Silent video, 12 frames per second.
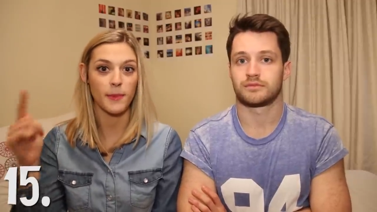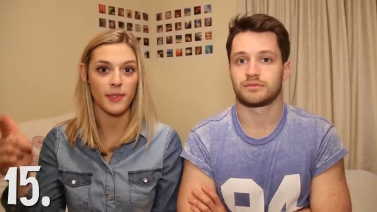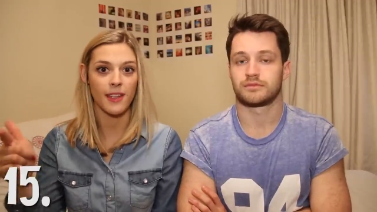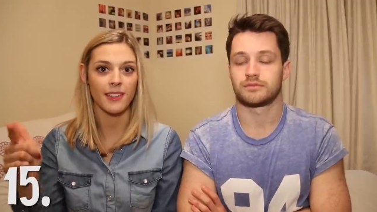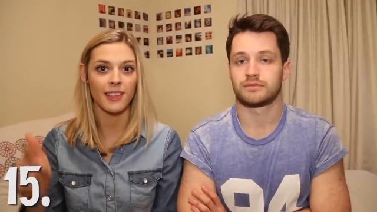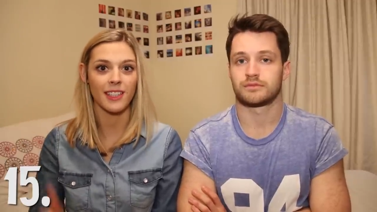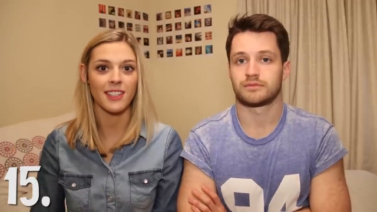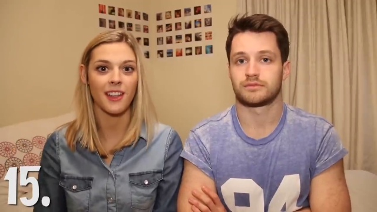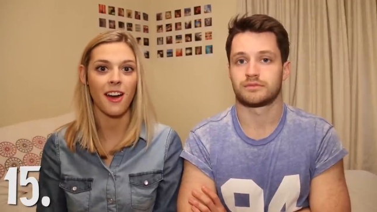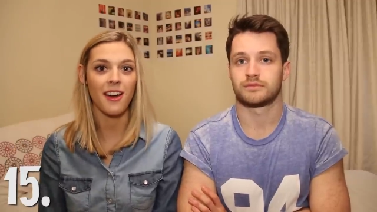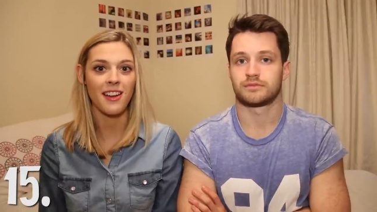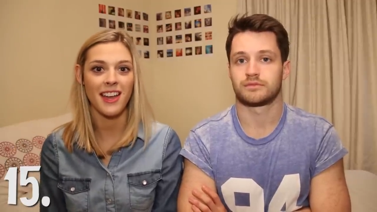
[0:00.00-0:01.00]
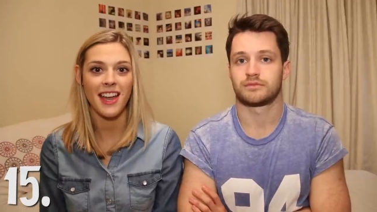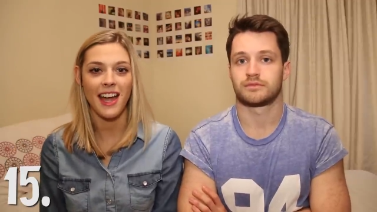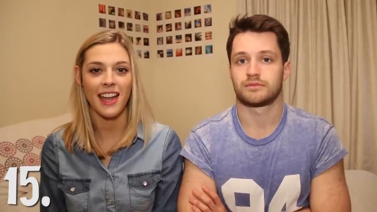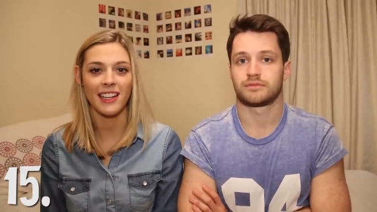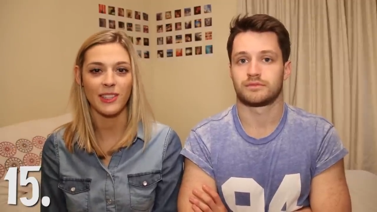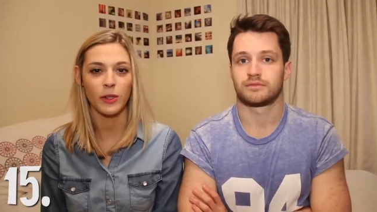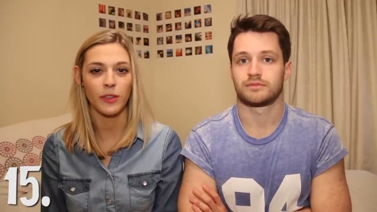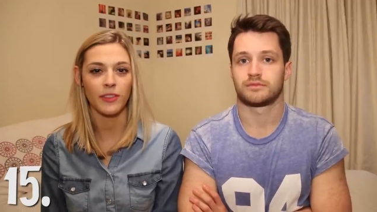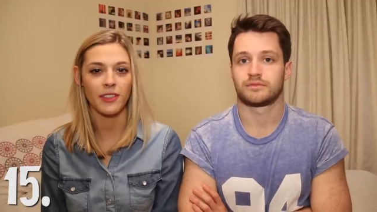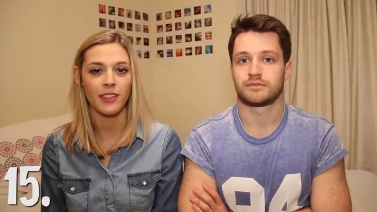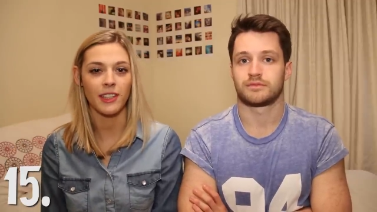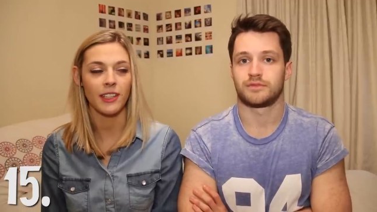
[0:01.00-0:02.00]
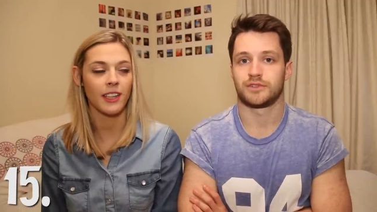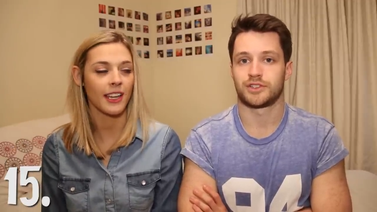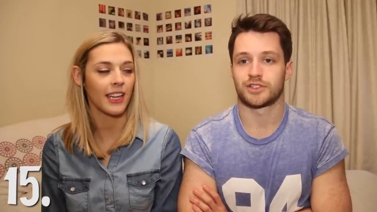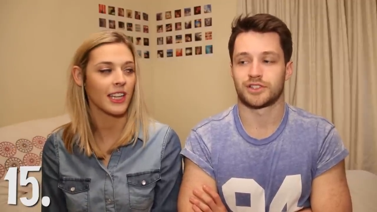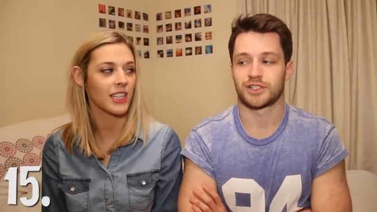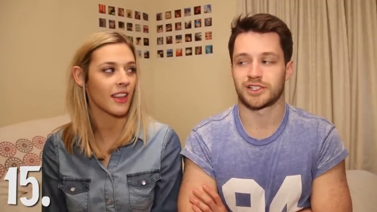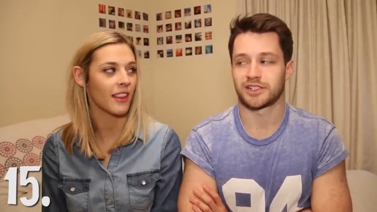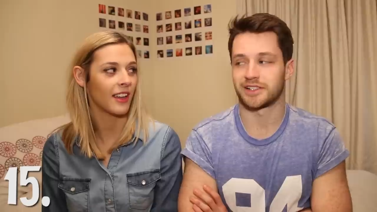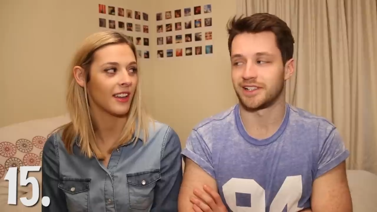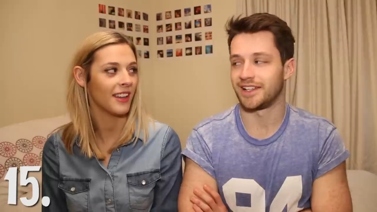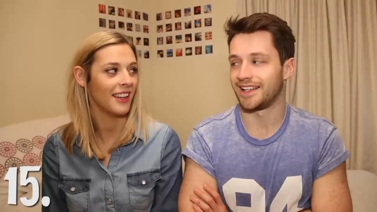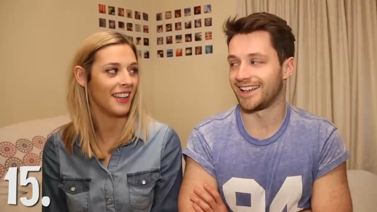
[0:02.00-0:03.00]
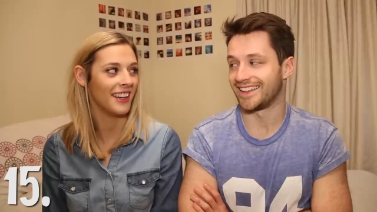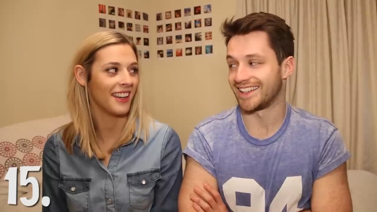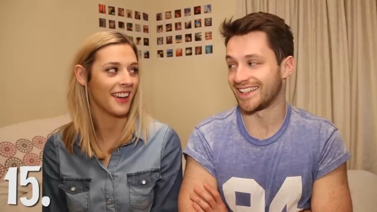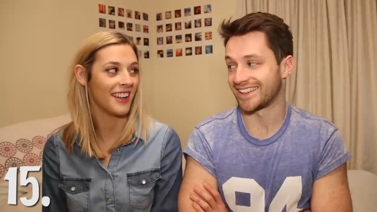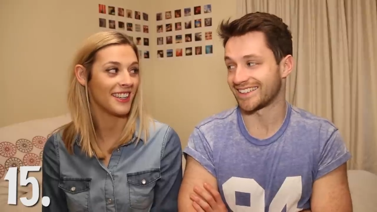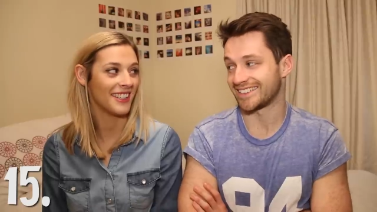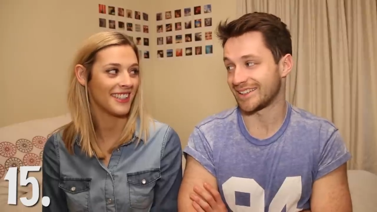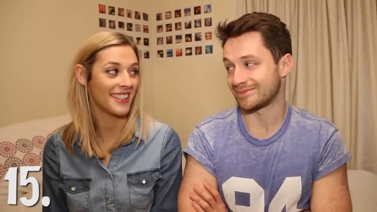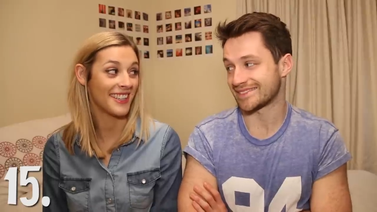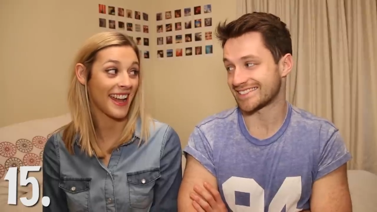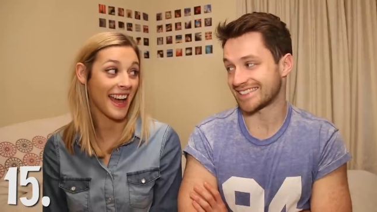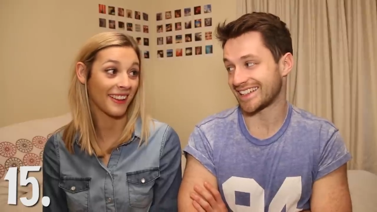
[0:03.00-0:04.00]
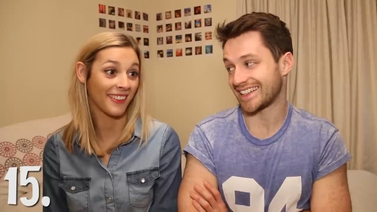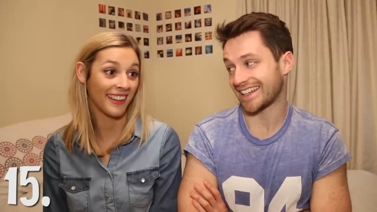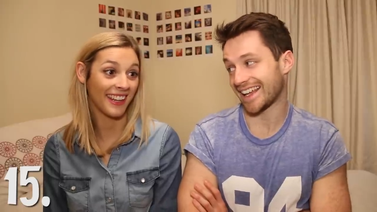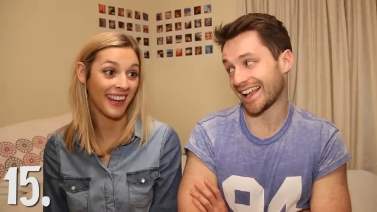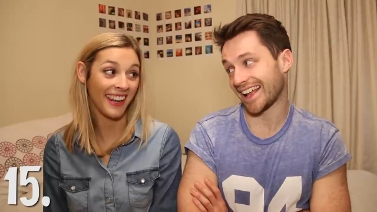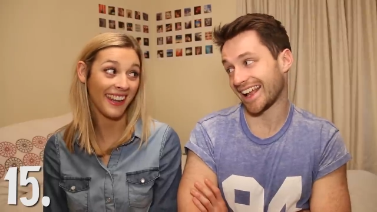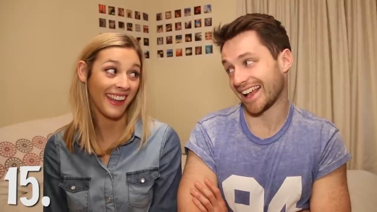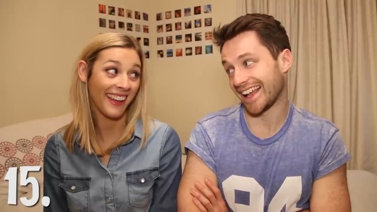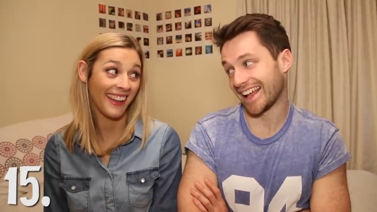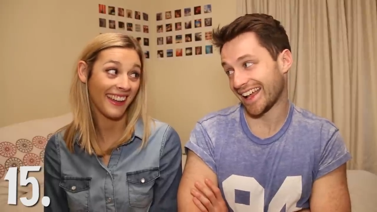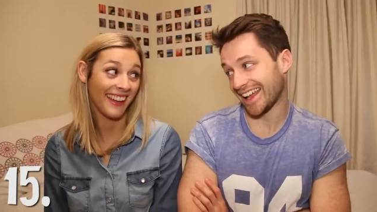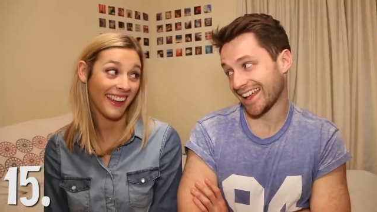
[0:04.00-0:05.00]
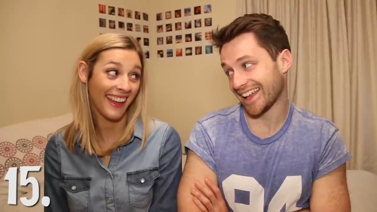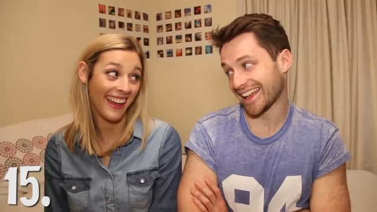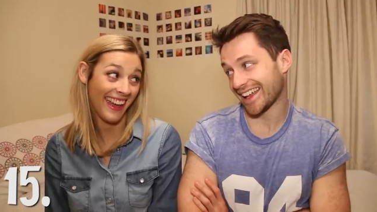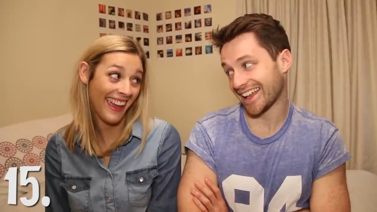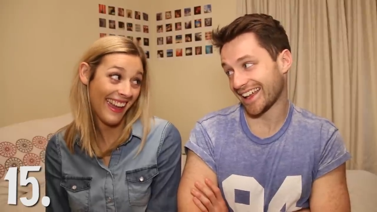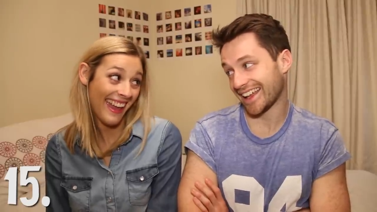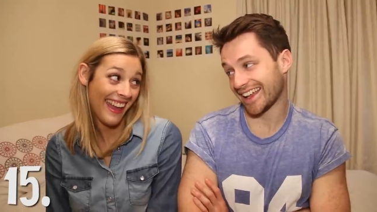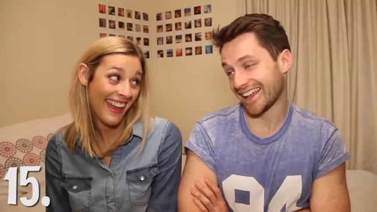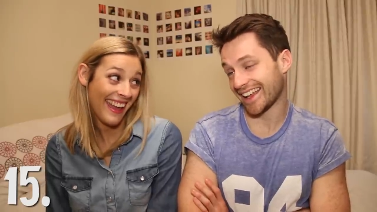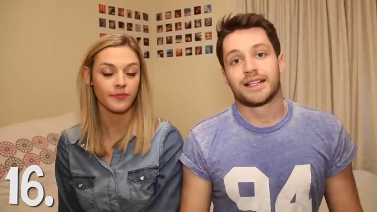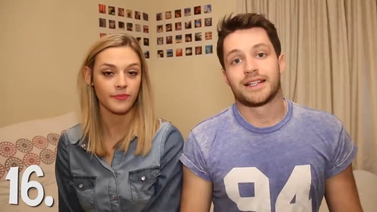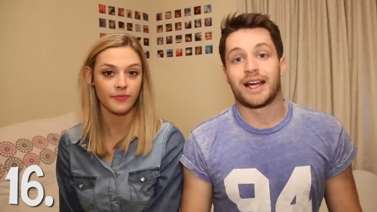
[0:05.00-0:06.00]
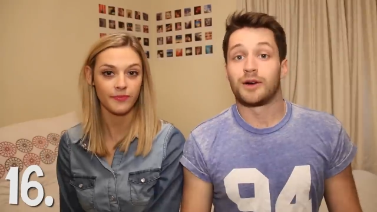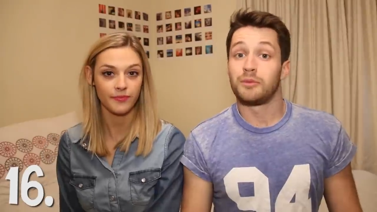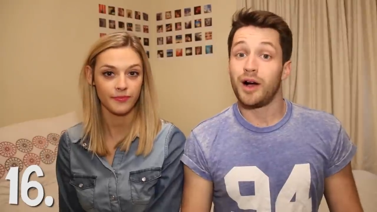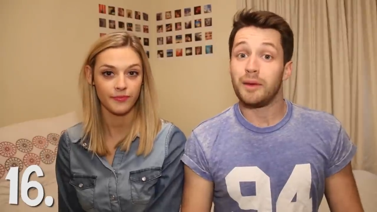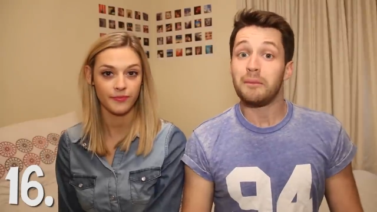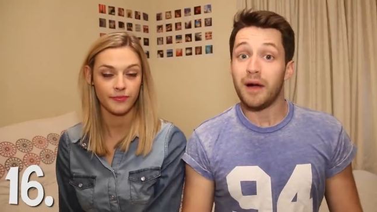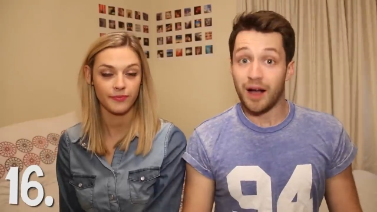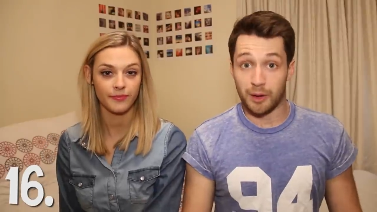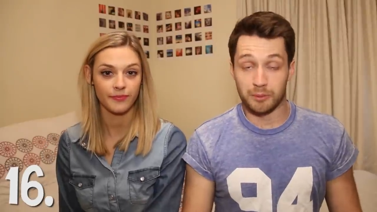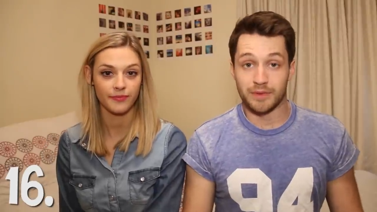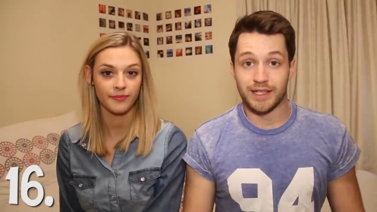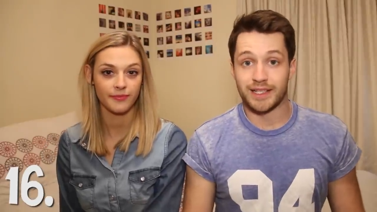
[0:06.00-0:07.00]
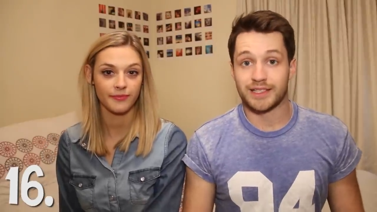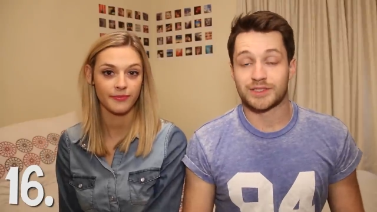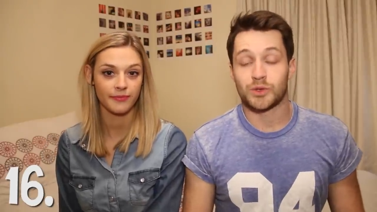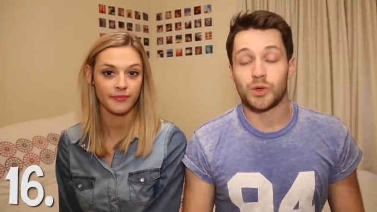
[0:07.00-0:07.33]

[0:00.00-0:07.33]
Speaker 1: episode's going to start. And you sort of, you look at each other and you go, shall we? Eh? Eh?
Speaker 2: Now, my mum is